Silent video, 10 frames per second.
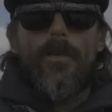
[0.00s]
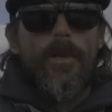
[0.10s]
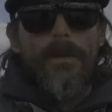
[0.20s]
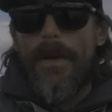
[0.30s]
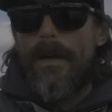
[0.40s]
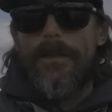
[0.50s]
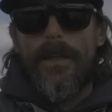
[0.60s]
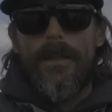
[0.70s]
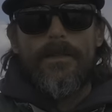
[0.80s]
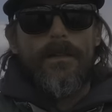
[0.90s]
20 pound
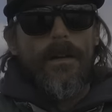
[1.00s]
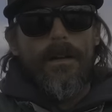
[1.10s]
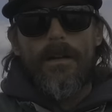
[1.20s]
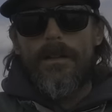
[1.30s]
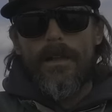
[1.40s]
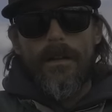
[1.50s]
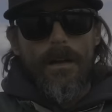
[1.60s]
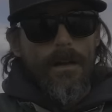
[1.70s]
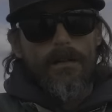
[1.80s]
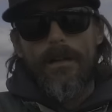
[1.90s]
test all day
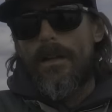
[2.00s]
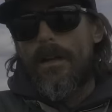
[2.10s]
long,